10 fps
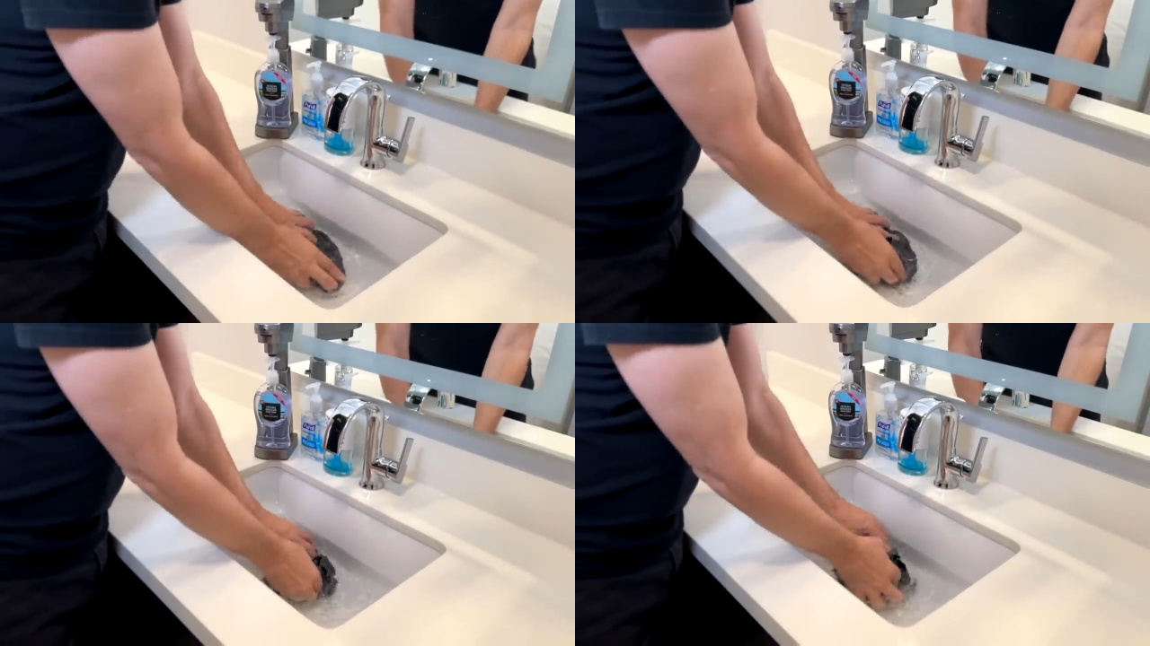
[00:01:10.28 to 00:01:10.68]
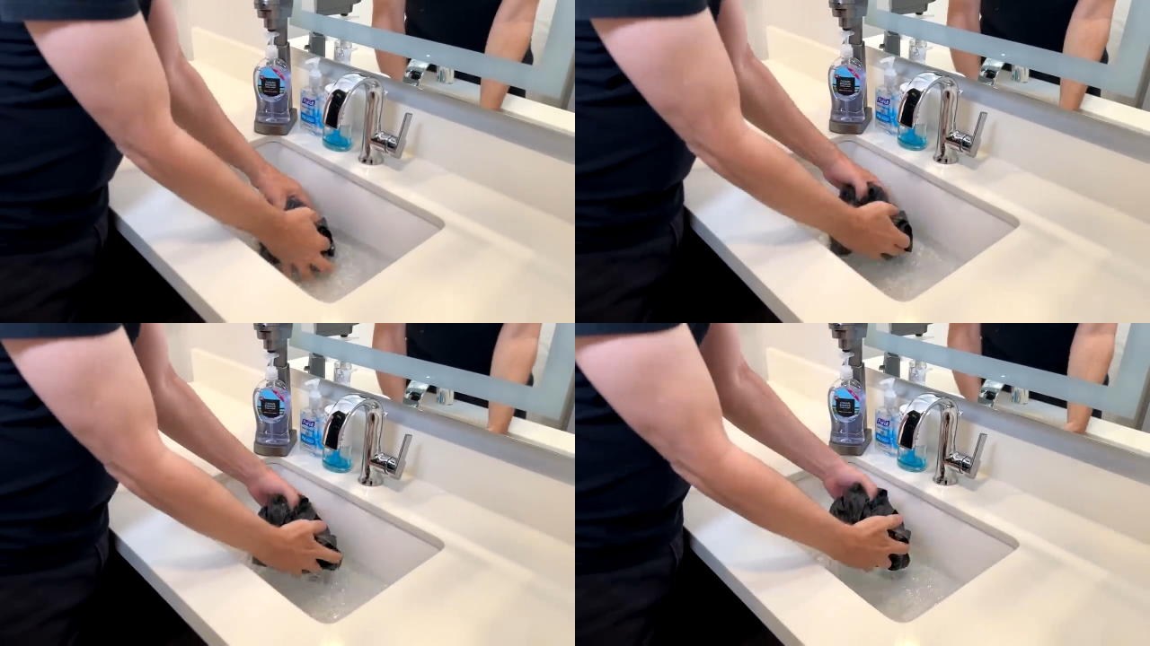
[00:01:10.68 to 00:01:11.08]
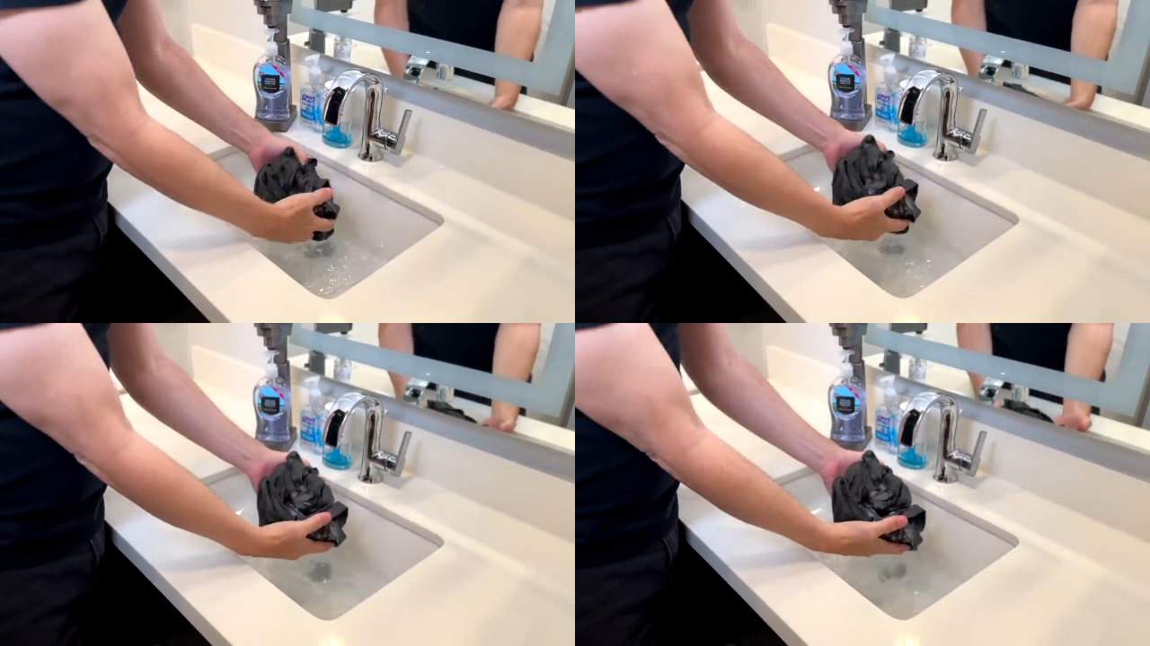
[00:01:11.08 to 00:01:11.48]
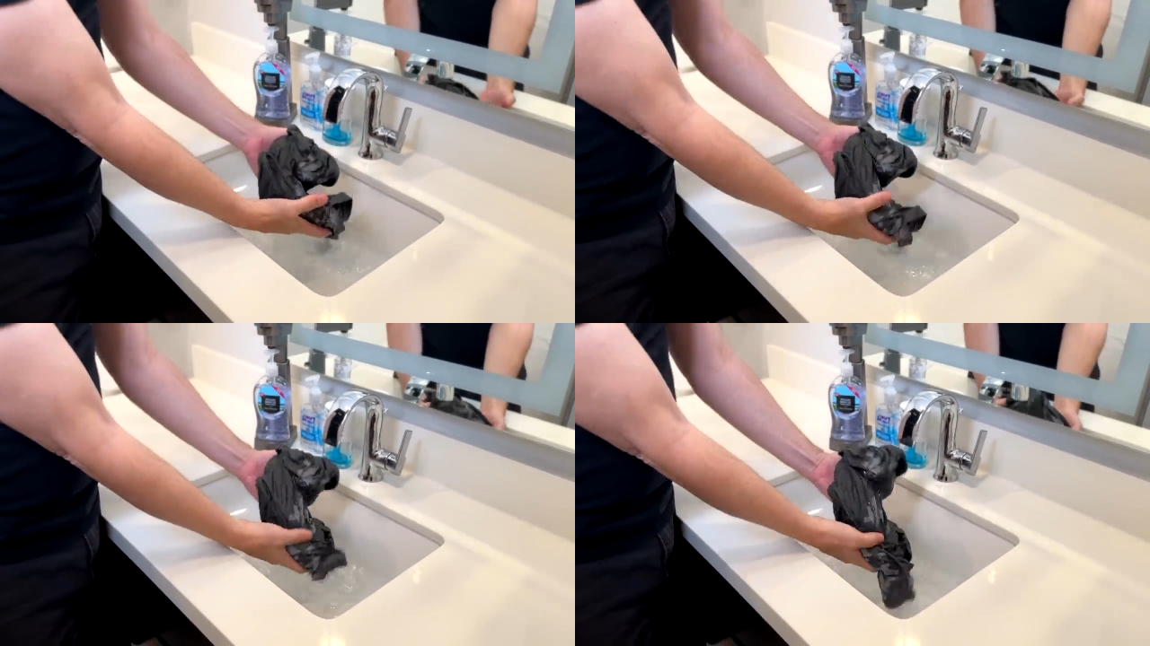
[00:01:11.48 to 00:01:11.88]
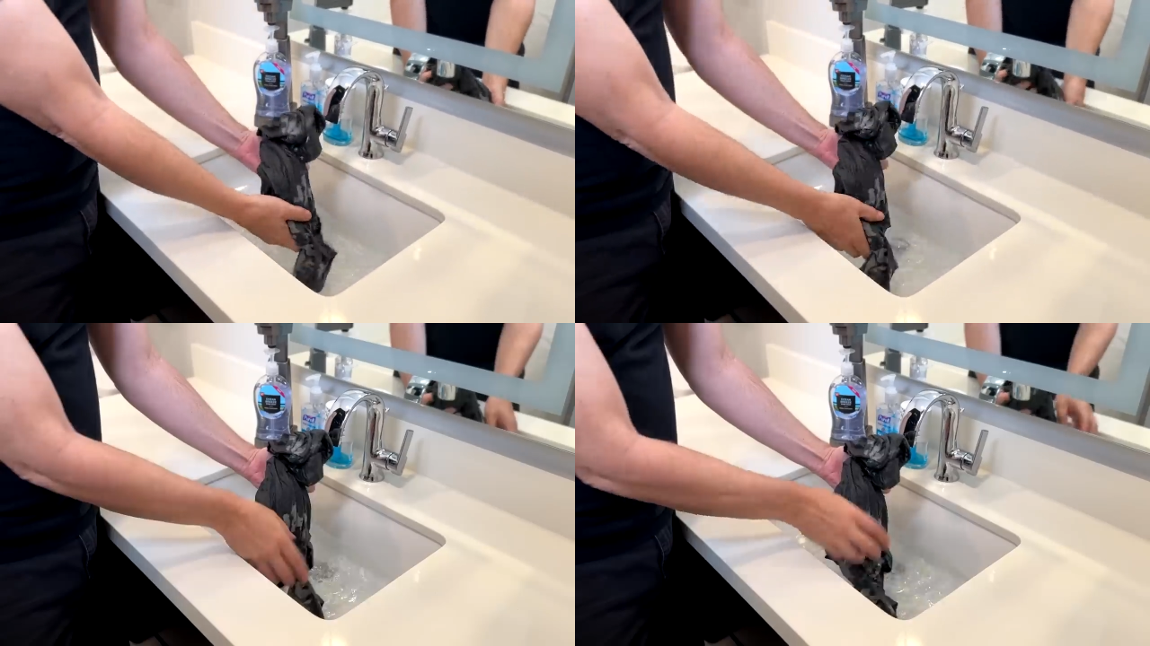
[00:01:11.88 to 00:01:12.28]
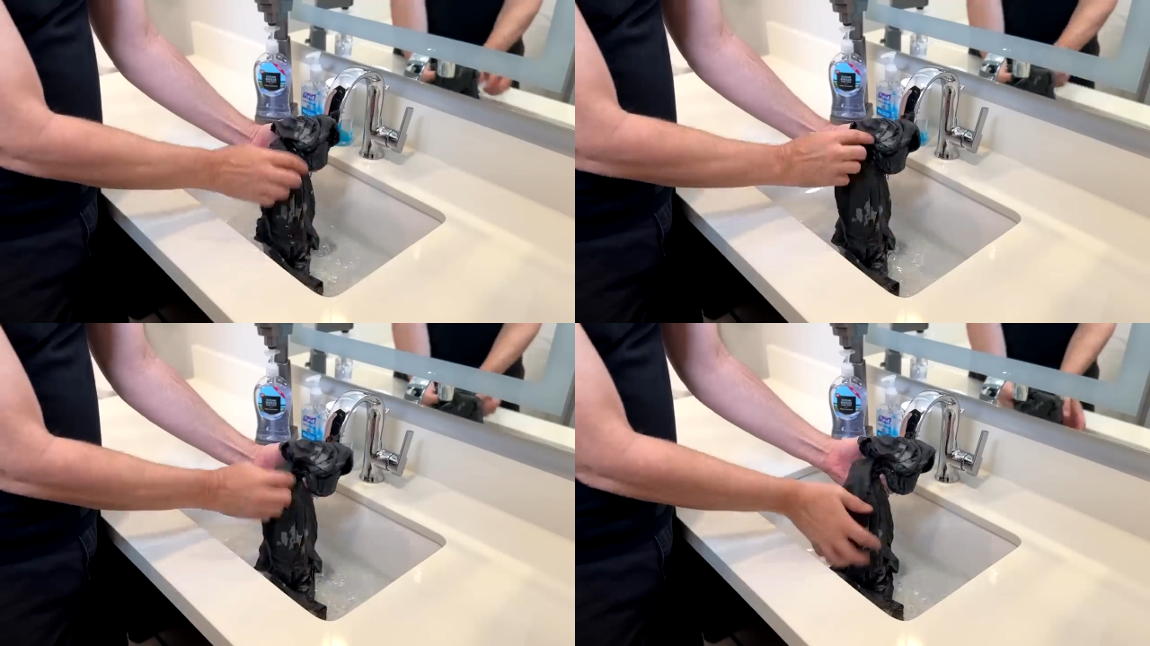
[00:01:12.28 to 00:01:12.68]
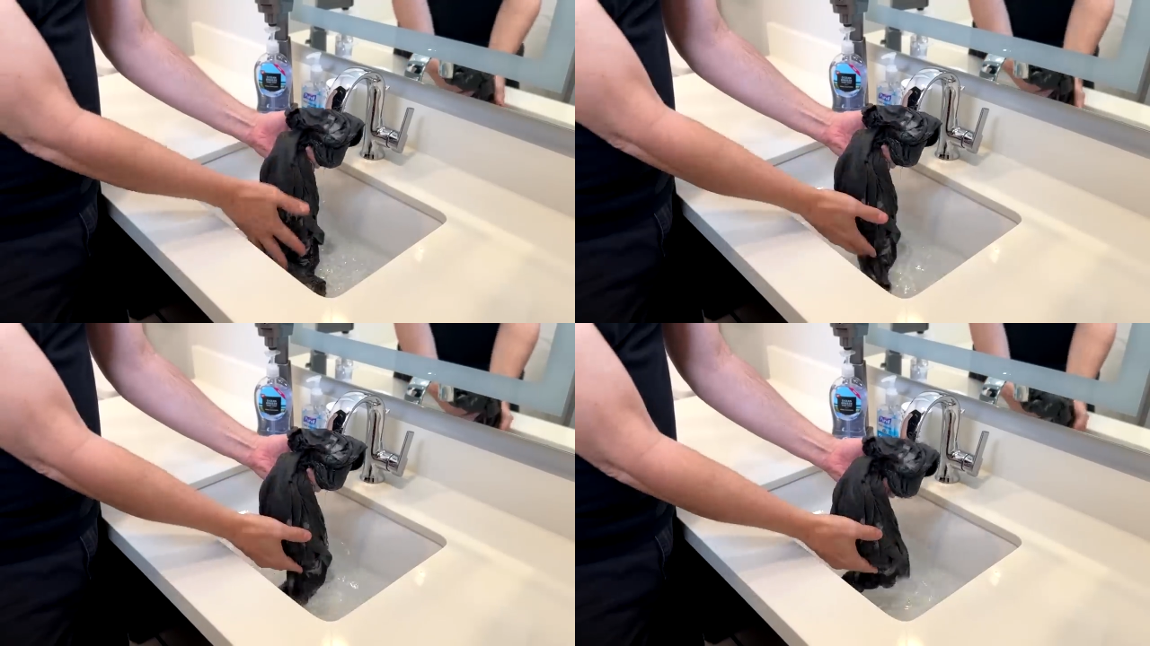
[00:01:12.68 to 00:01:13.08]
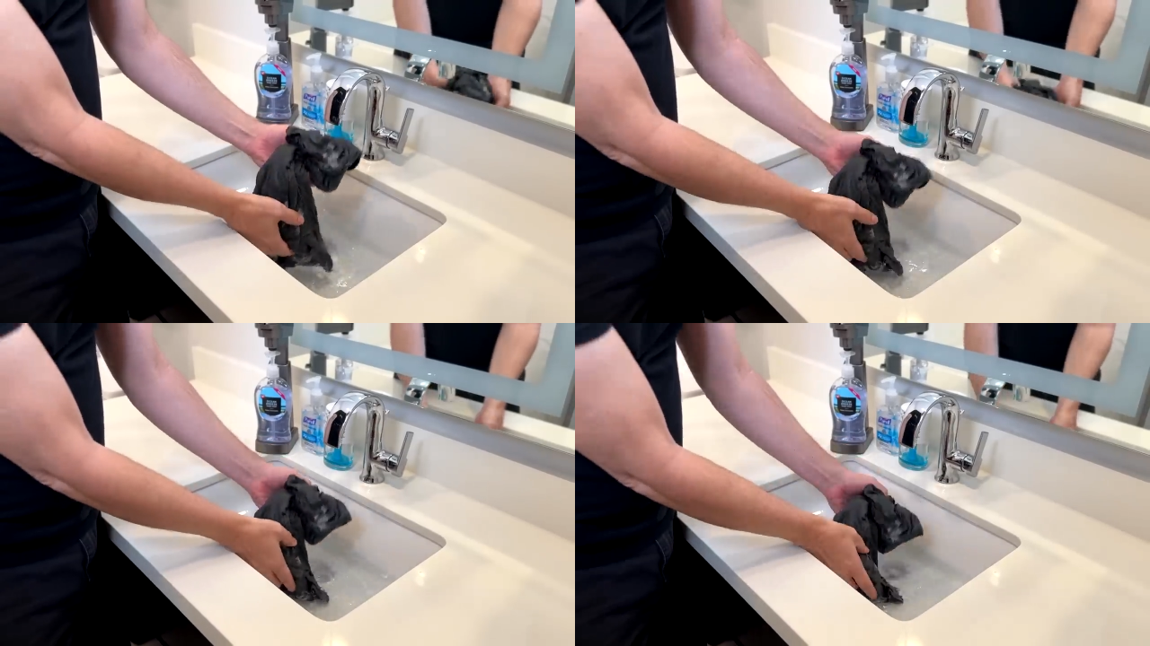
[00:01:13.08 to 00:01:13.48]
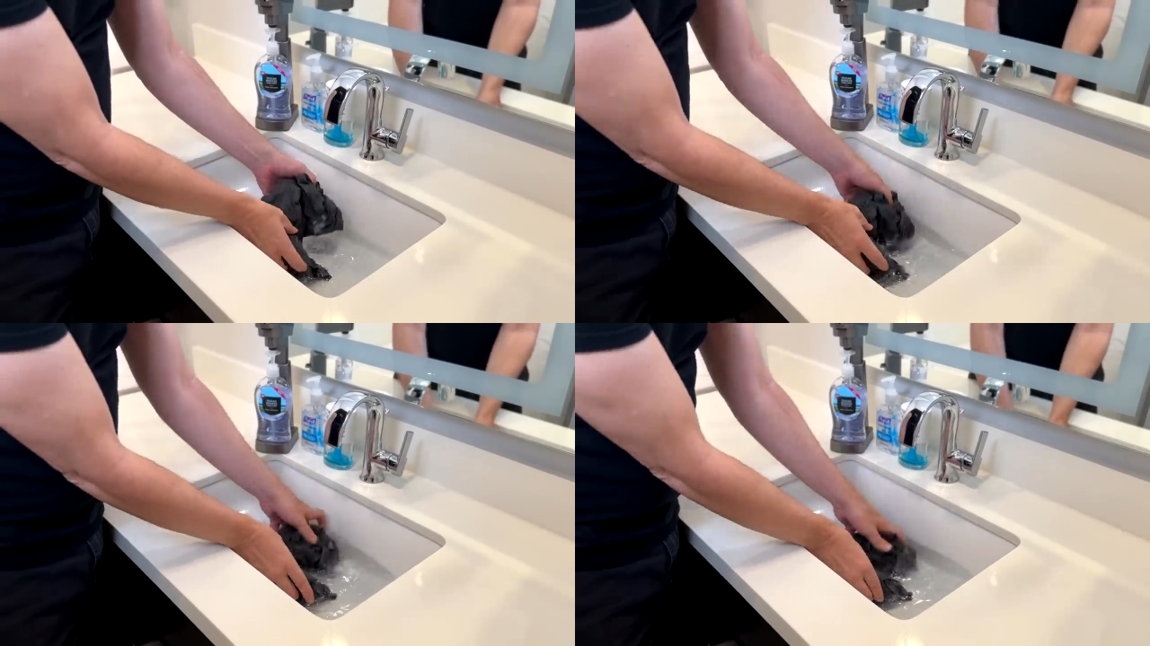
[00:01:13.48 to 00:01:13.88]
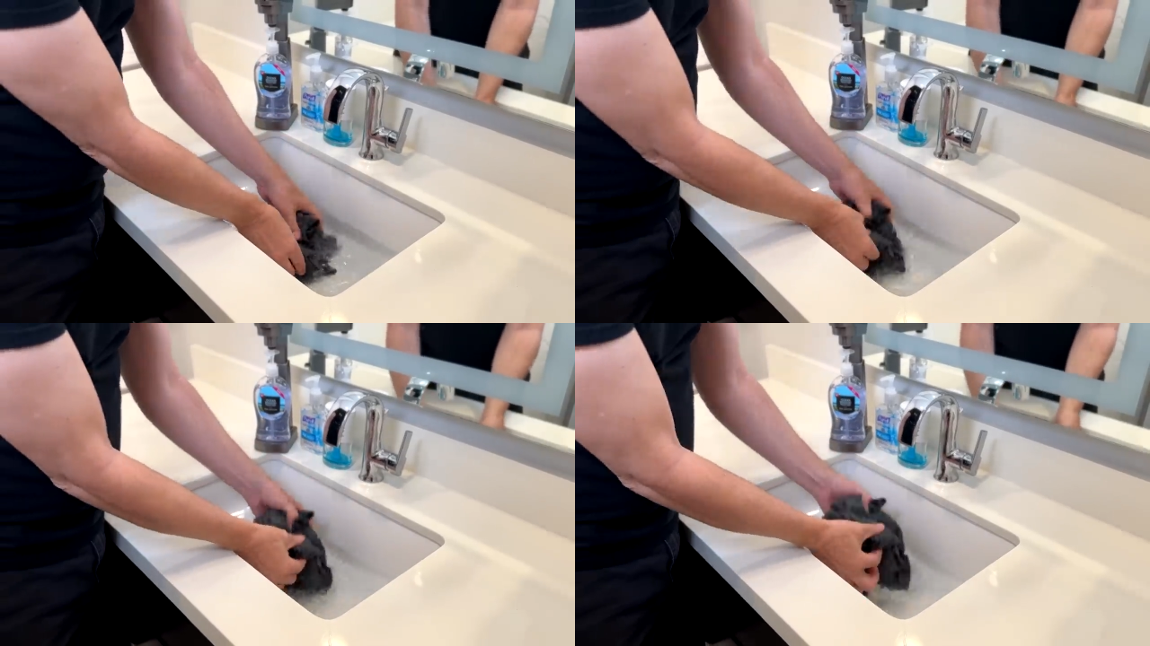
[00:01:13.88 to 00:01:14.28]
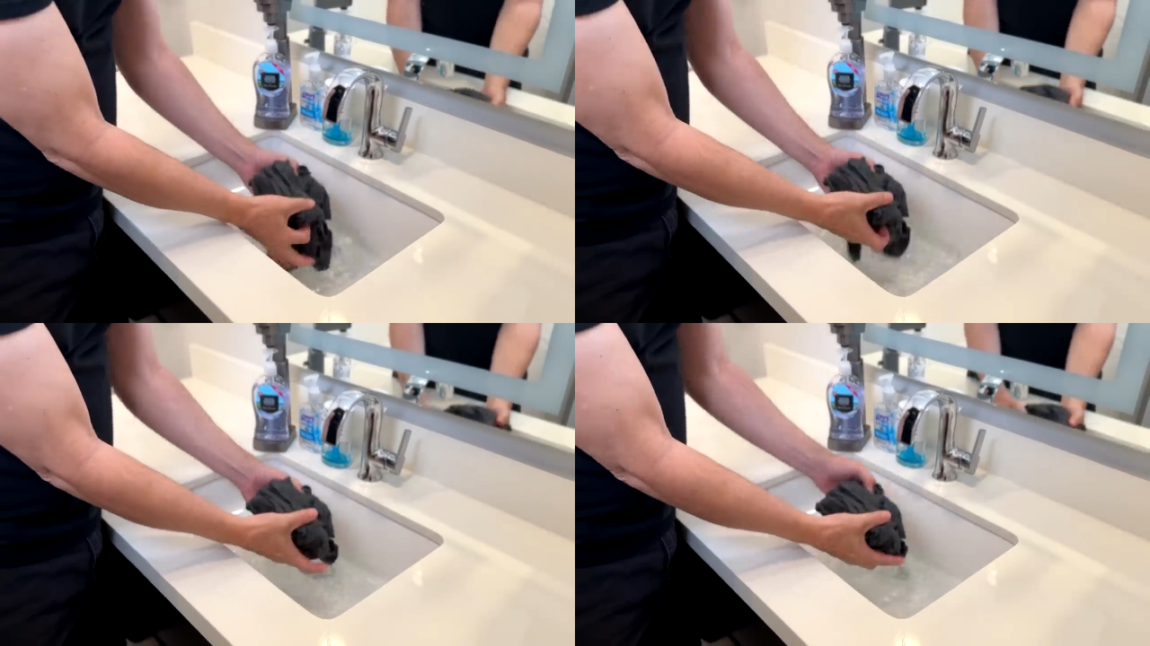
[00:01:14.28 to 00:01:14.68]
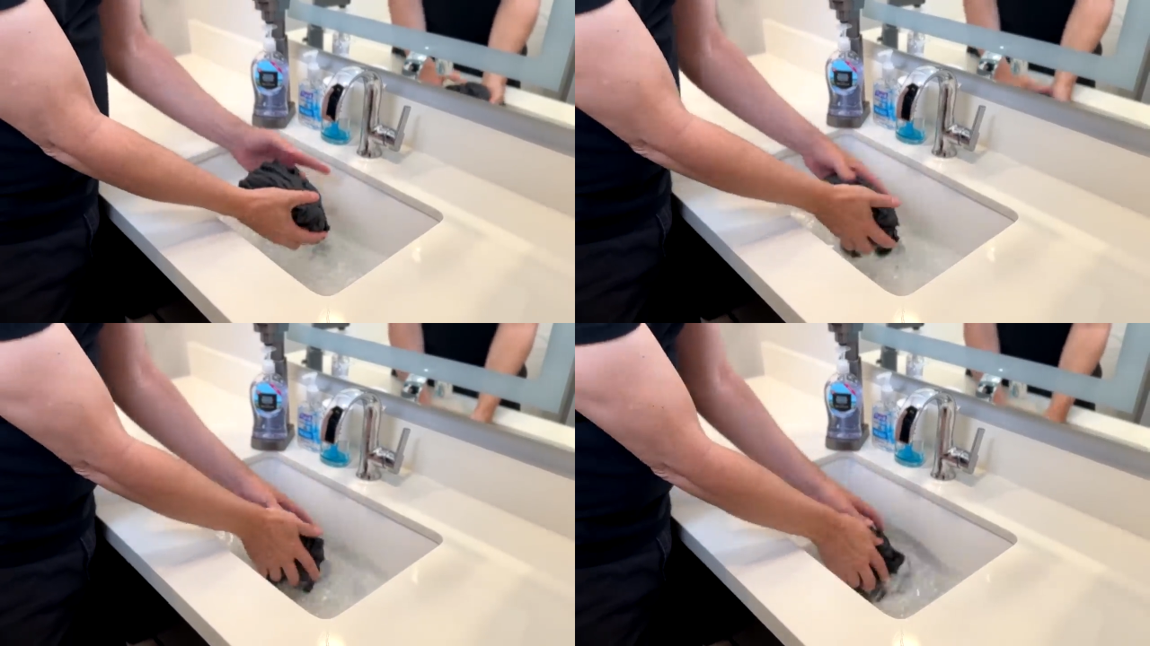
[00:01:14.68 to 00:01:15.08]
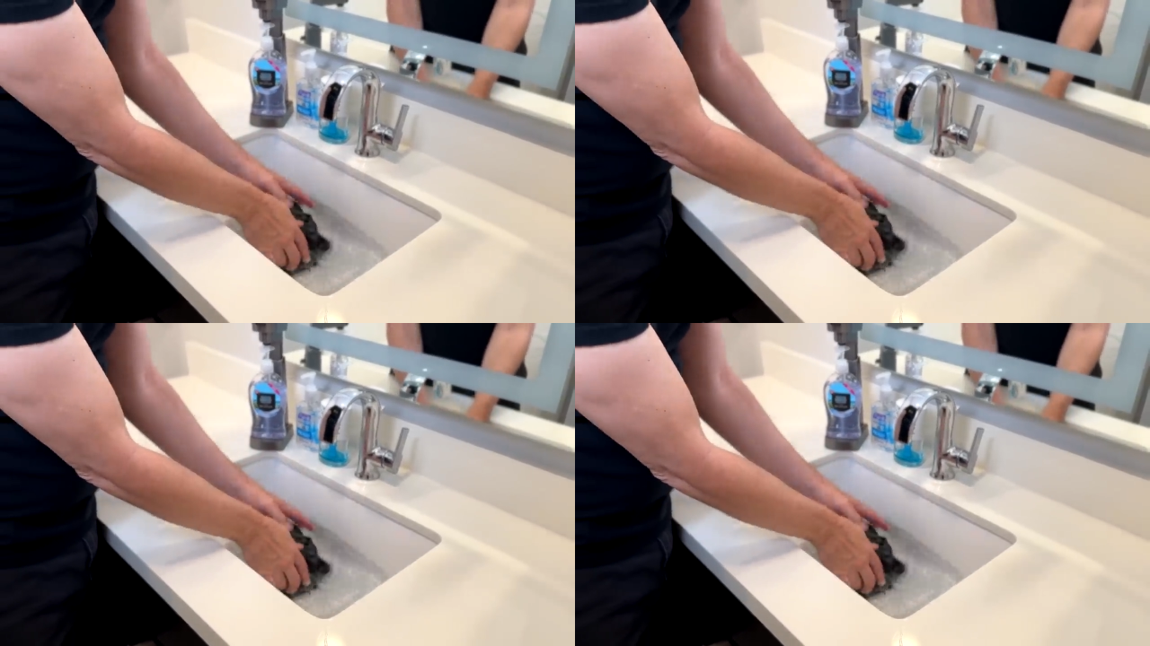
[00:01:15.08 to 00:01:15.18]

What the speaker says: (no speaker visible)